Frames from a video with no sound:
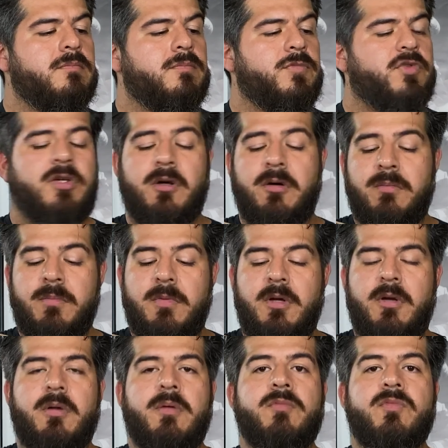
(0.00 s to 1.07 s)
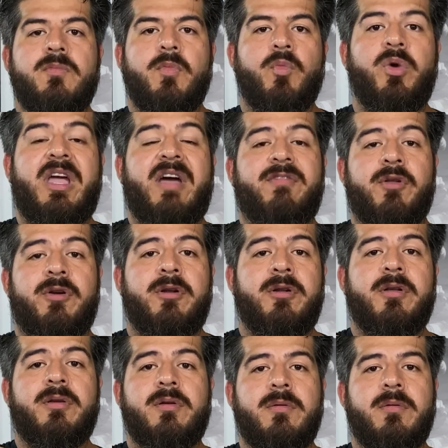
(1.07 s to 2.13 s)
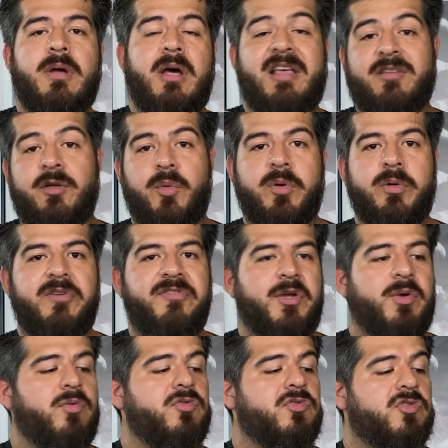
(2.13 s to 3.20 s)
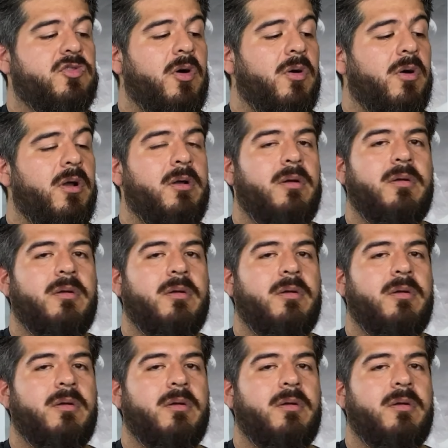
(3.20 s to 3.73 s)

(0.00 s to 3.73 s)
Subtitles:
So we have learned, as a quick review, sol,